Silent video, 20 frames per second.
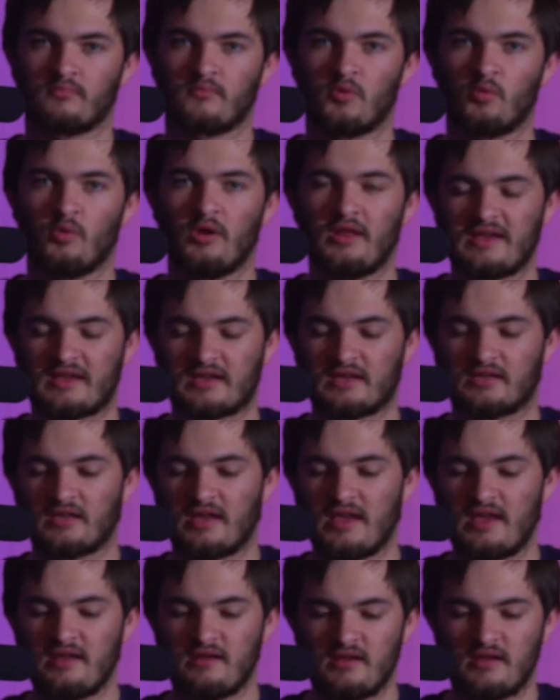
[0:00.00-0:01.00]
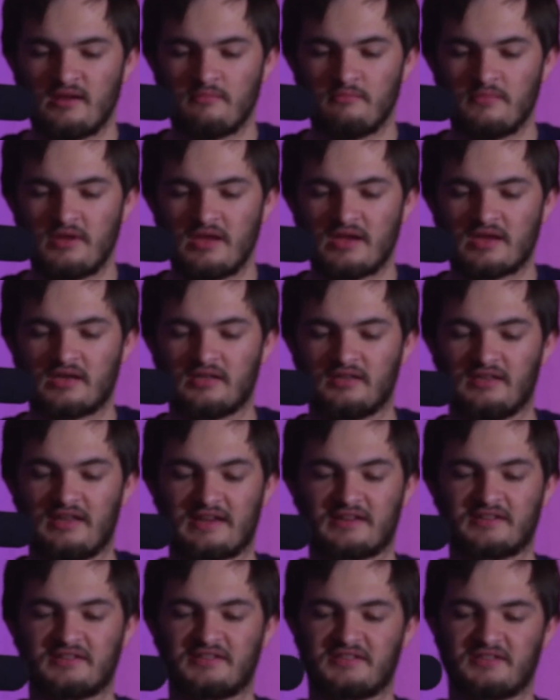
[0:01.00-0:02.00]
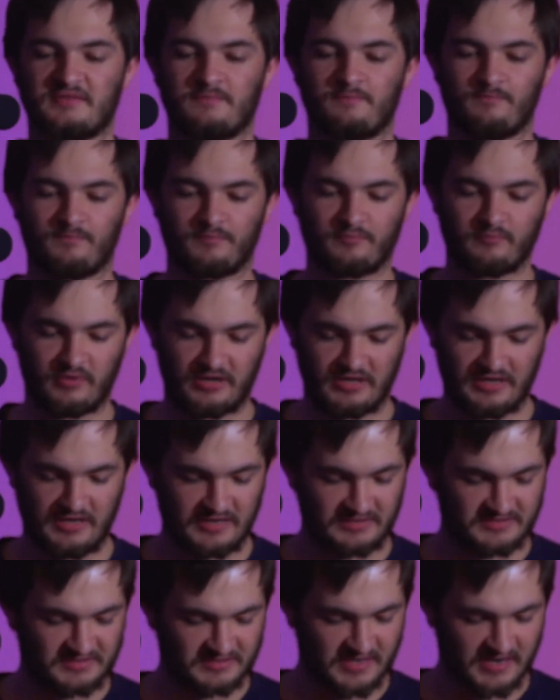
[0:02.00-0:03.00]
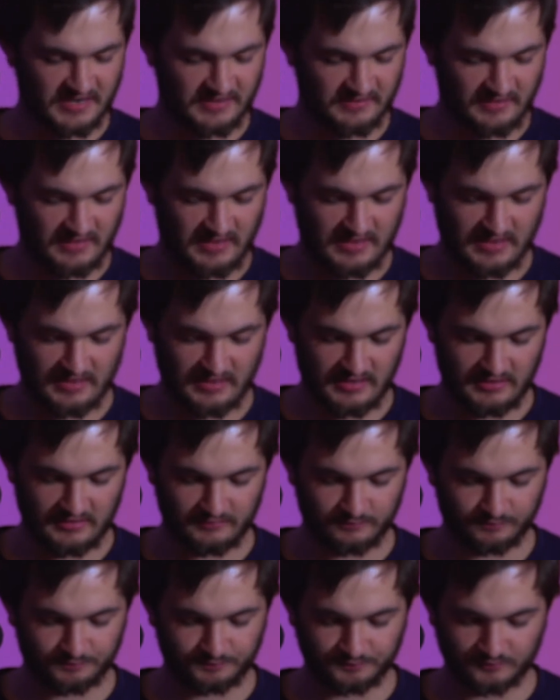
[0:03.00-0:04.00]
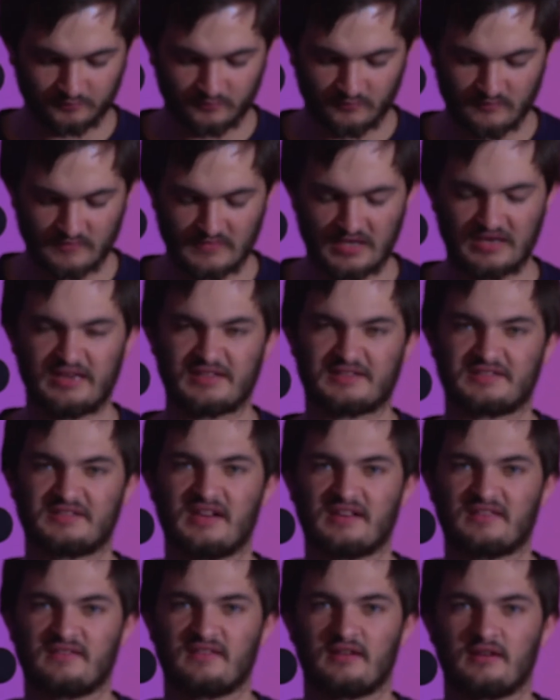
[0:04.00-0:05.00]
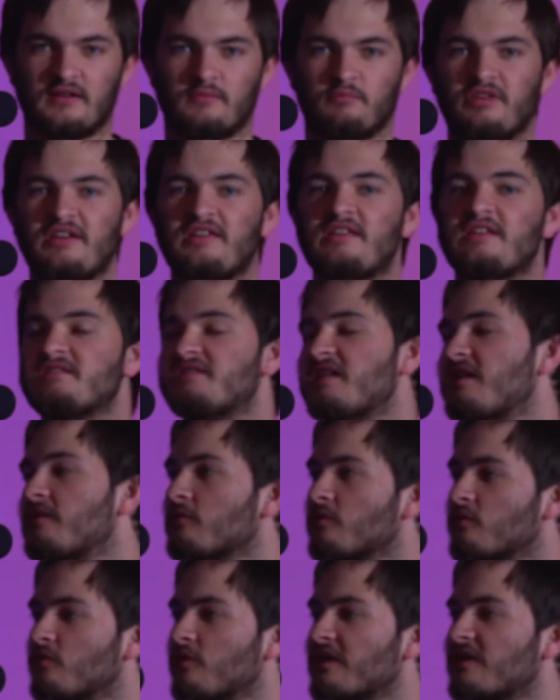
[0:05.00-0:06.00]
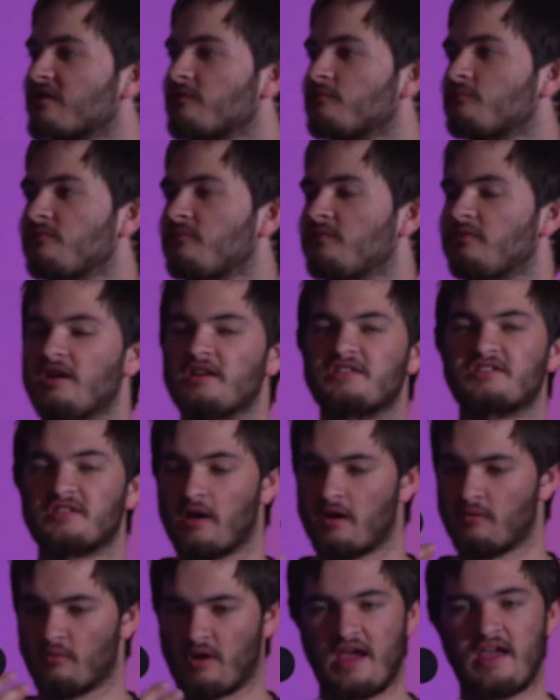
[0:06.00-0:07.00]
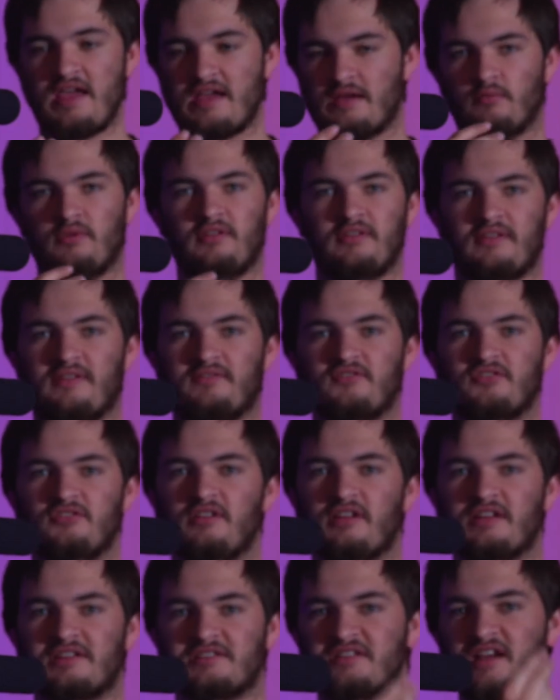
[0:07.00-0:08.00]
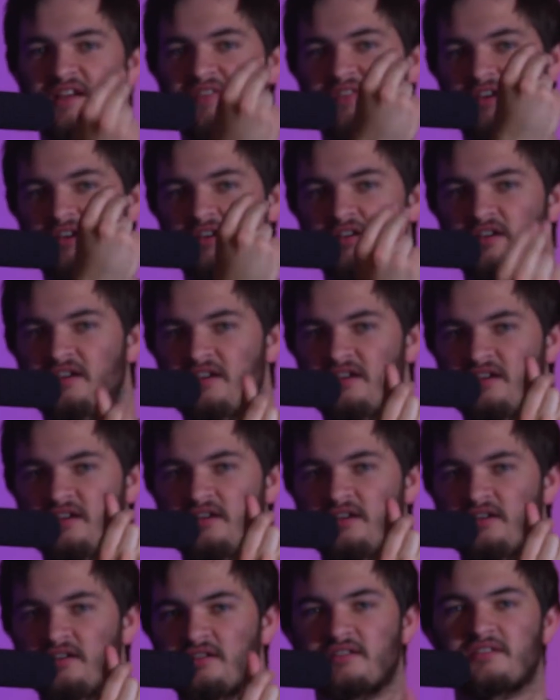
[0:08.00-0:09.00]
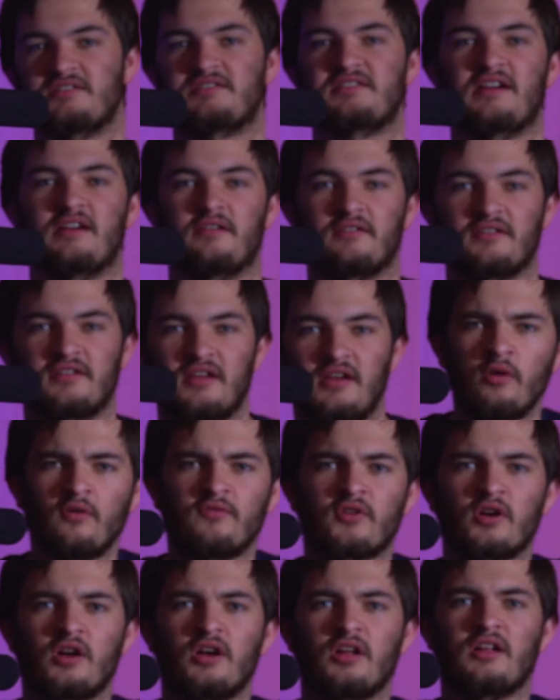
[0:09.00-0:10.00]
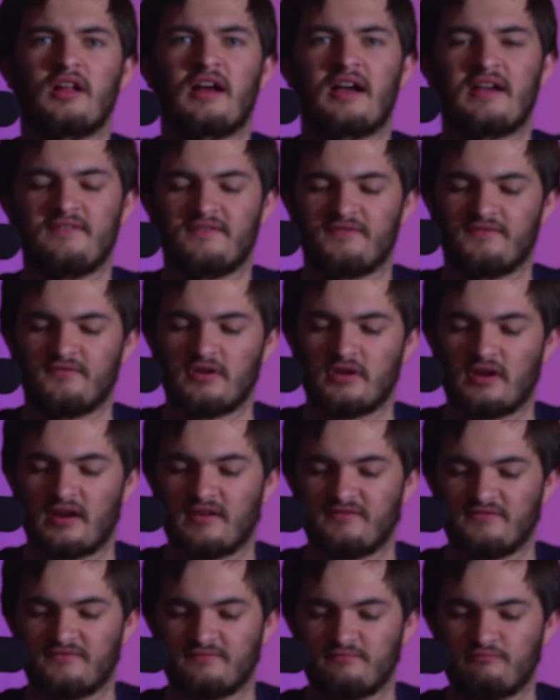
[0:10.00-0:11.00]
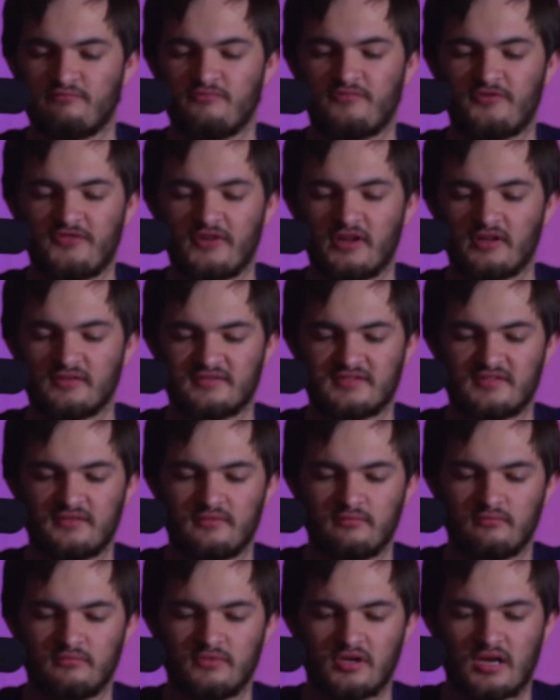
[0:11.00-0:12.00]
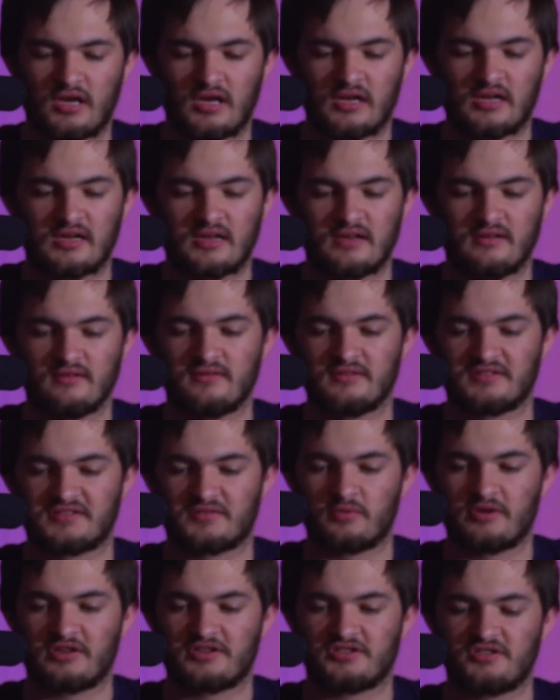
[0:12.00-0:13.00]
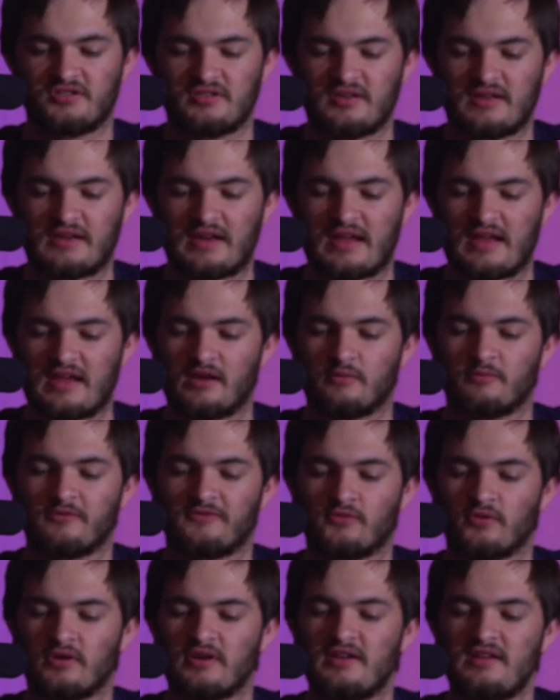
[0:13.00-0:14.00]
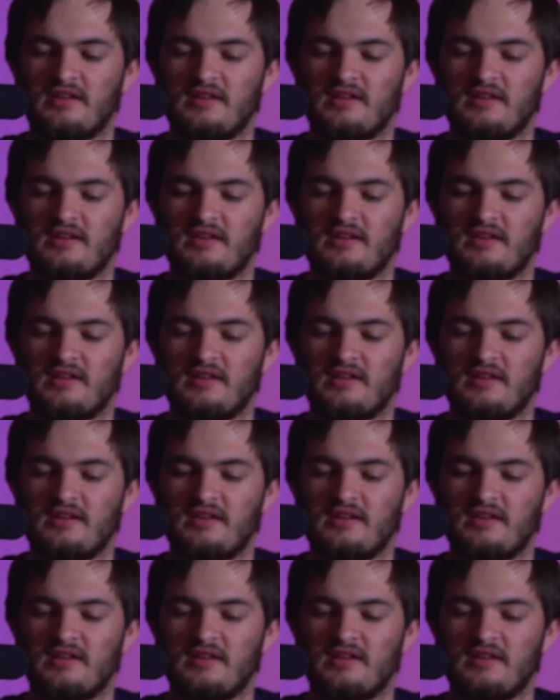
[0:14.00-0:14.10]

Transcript: Well, it clicks, but it's not the play that sound real quick. It's hey, we didn't have to do that. It's not the sound. Overall, I've felt the Switch in hand before.